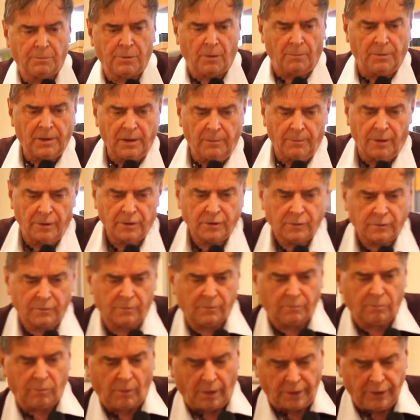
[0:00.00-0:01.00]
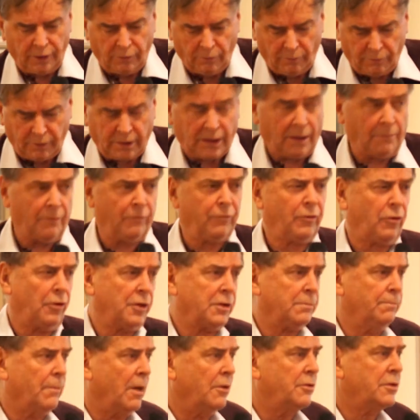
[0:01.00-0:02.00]
Probably the most one you'll come
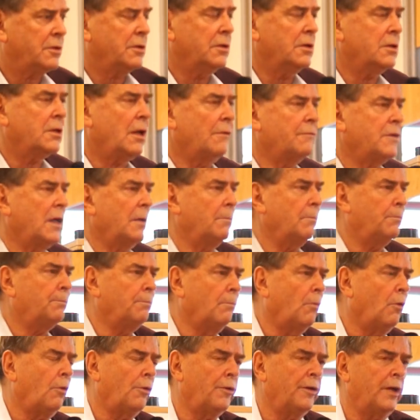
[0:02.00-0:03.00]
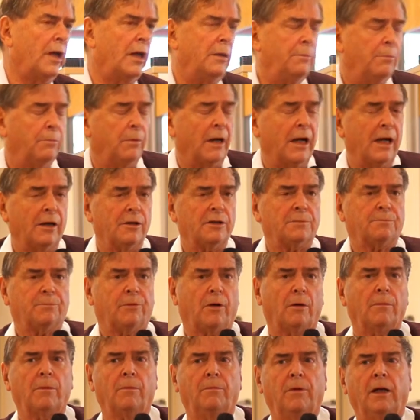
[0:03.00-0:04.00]
across most is I've done more than anybody else
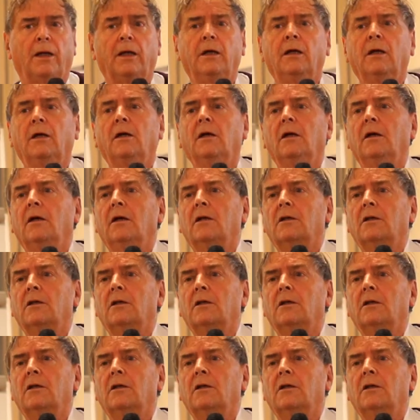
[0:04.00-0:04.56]
probably